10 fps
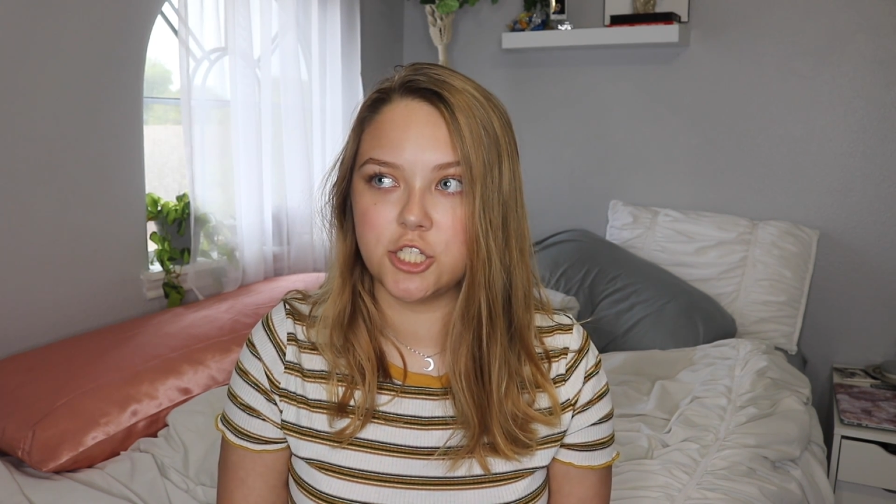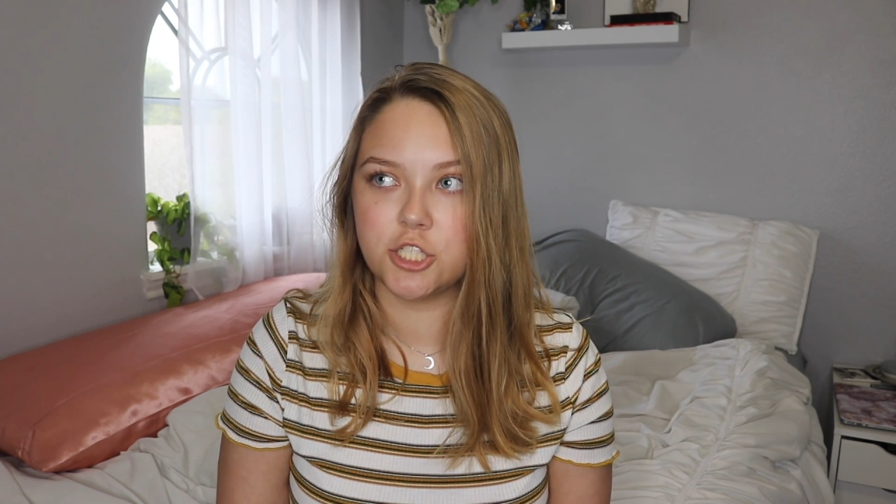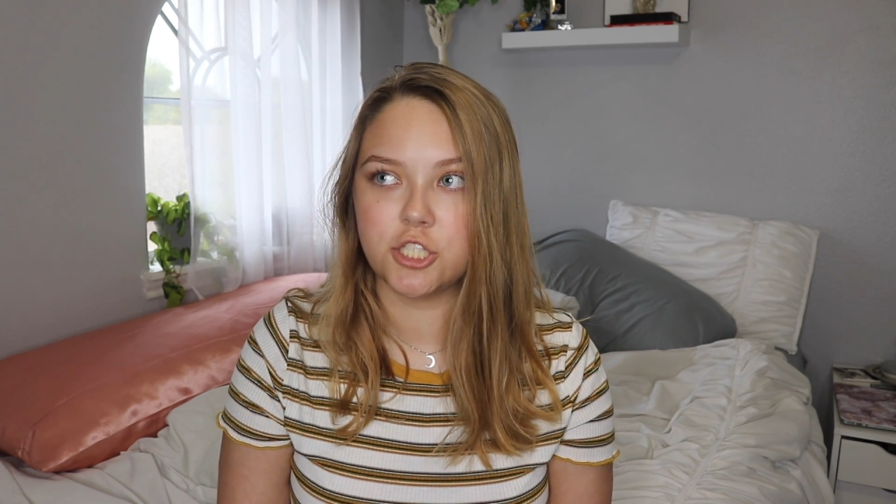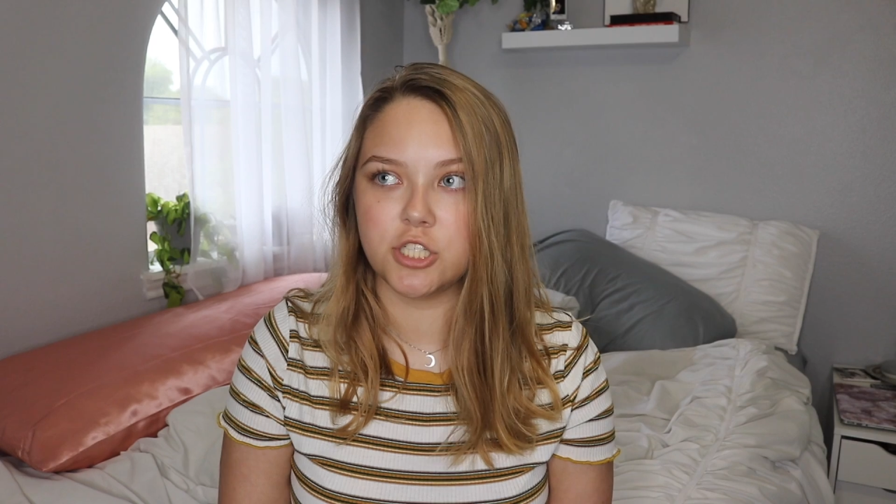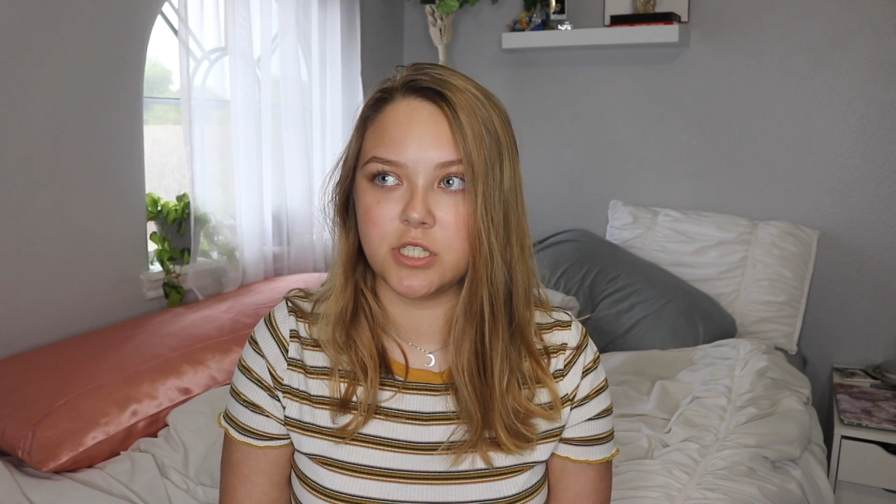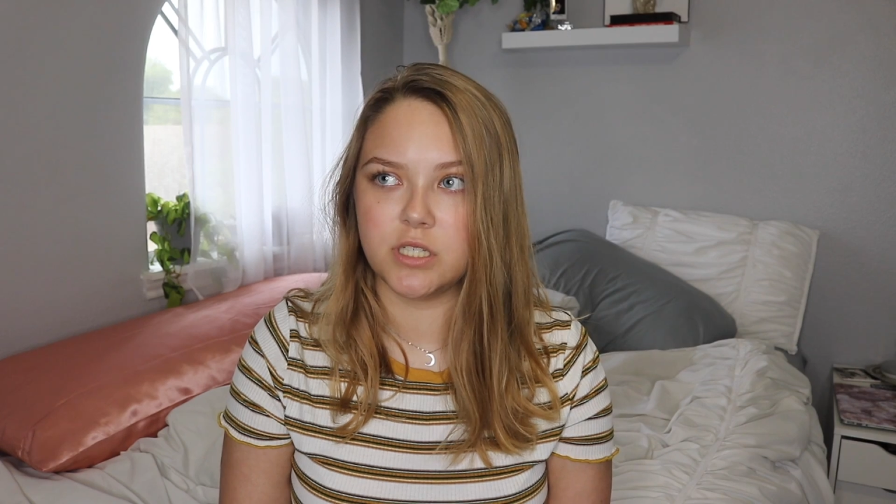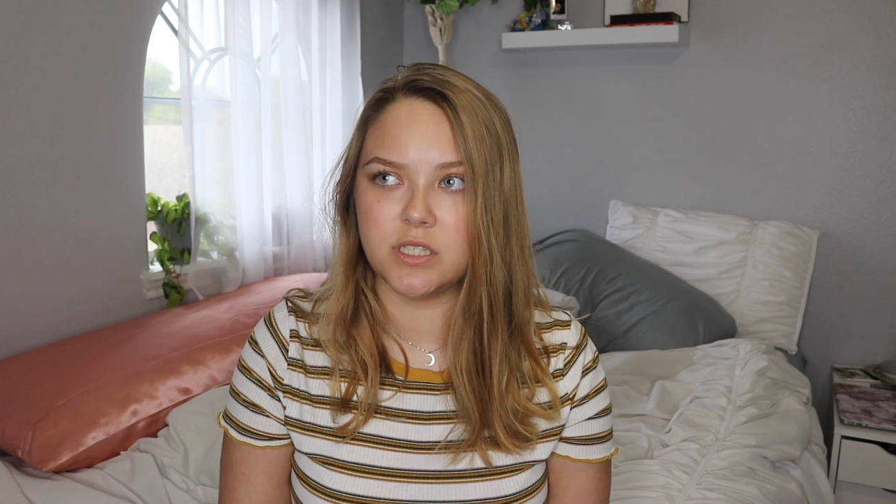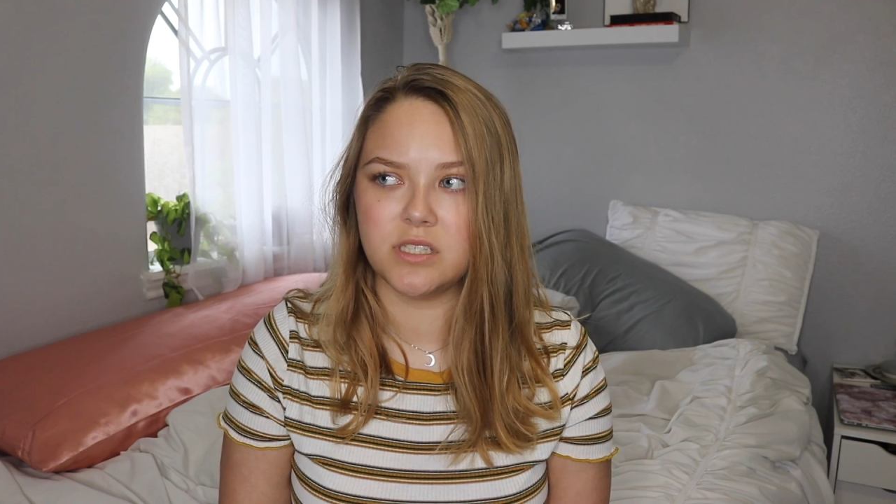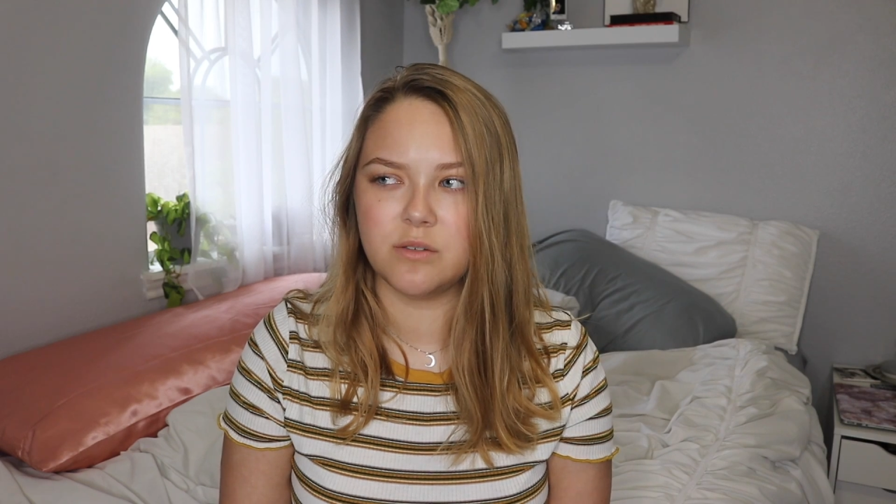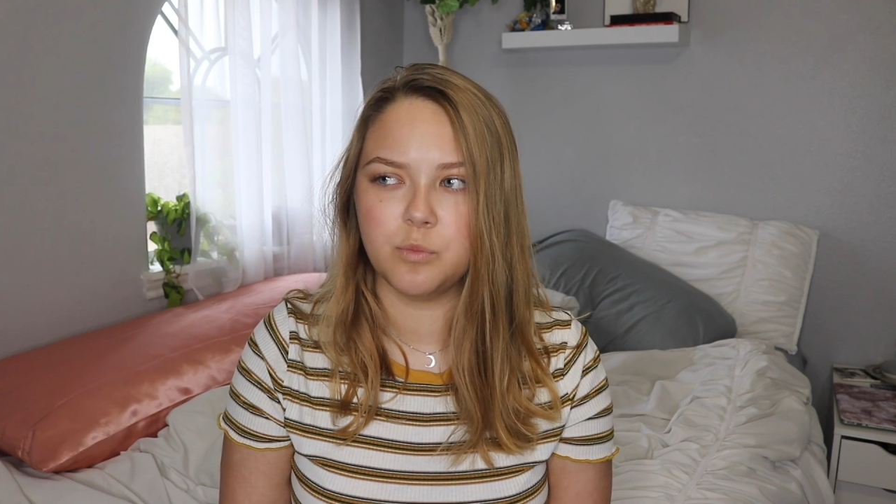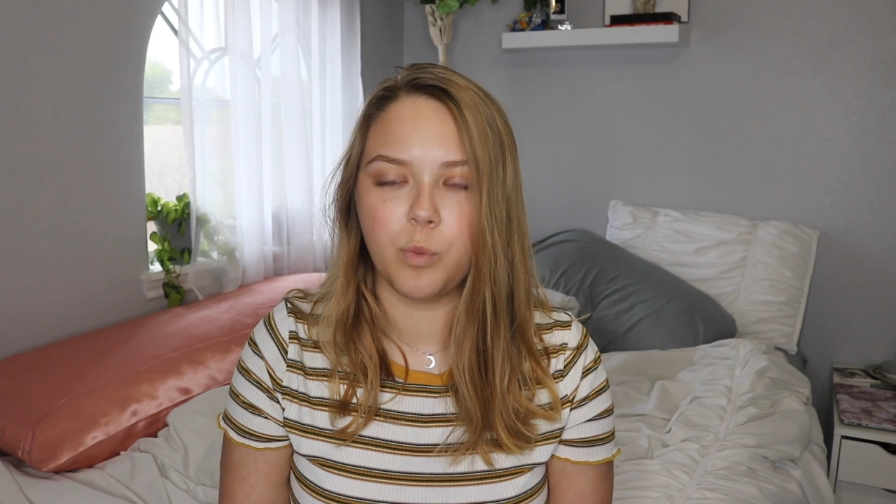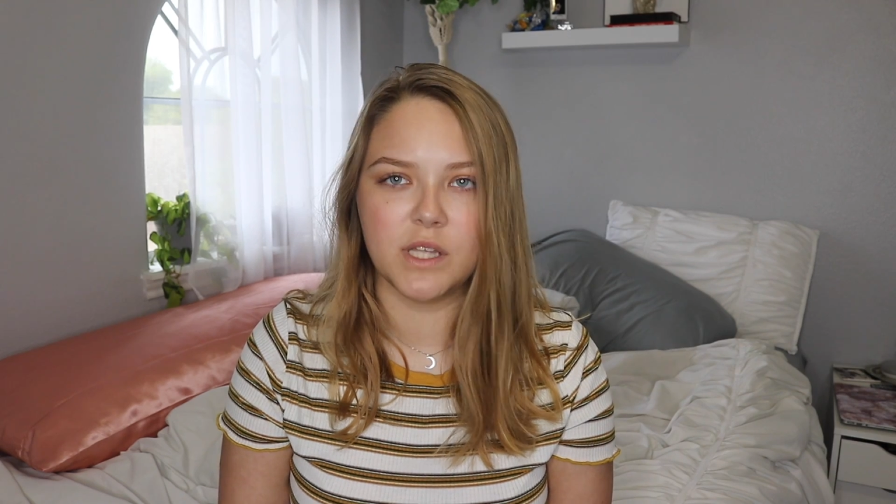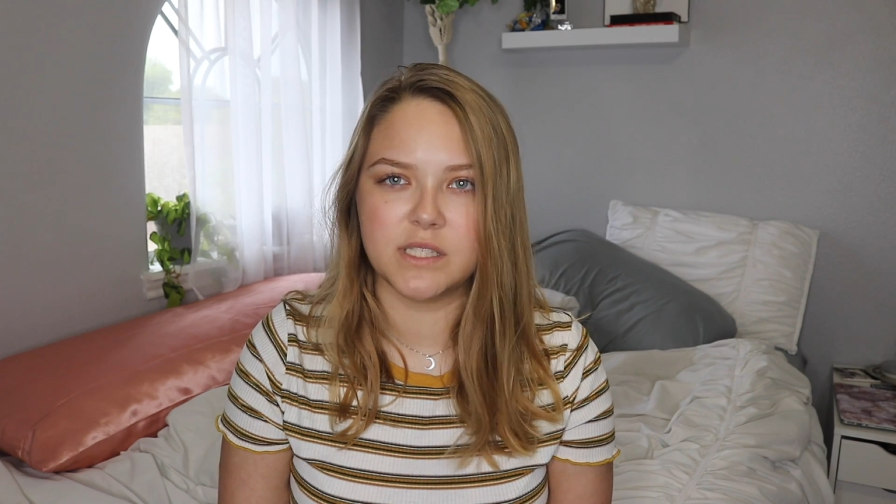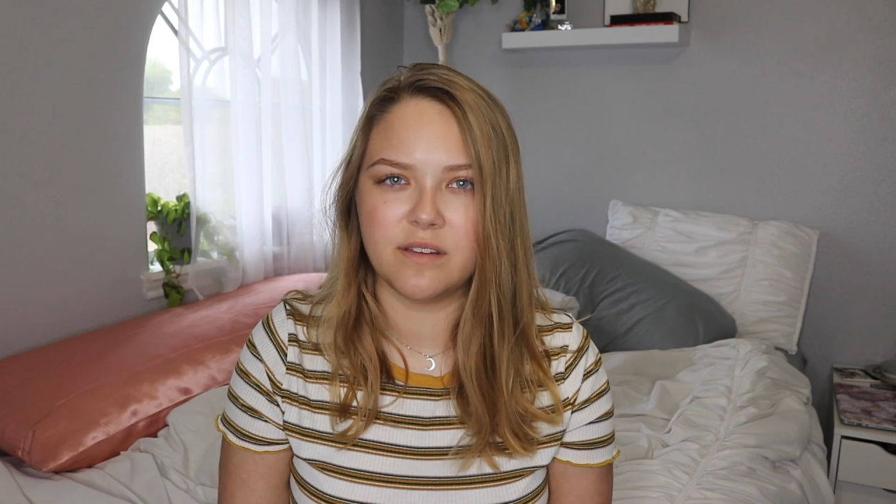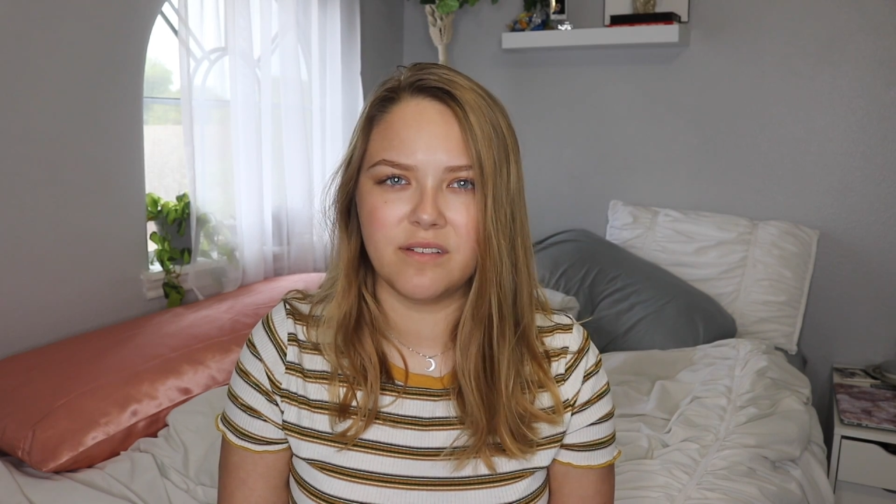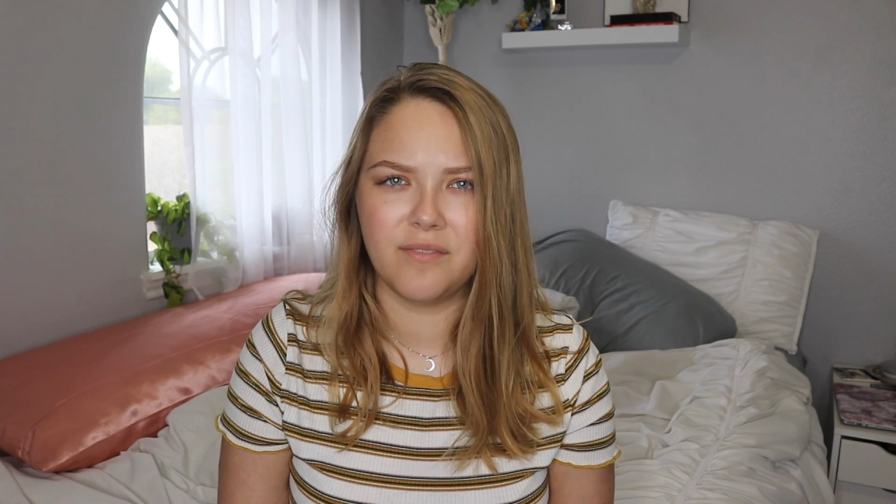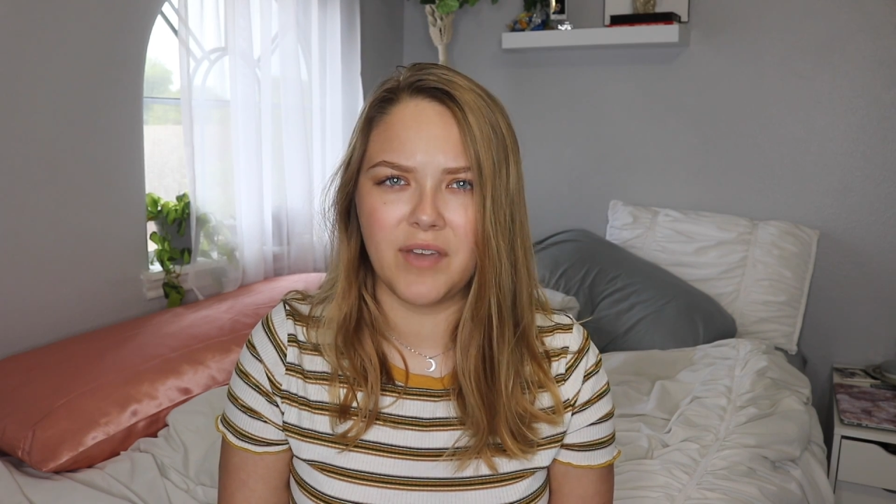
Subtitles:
she wasn't